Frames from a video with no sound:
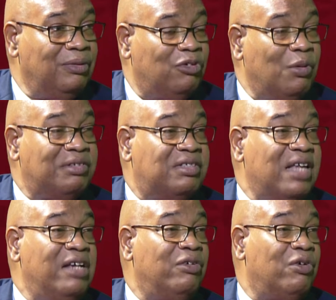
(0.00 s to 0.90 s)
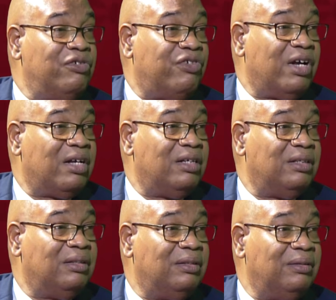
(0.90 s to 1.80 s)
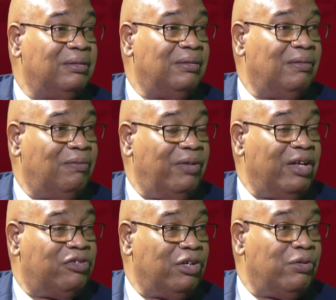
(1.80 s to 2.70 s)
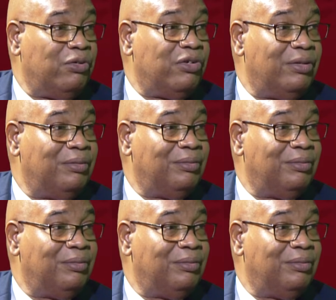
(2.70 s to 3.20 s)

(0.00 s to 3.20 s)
to a signed contract for execution.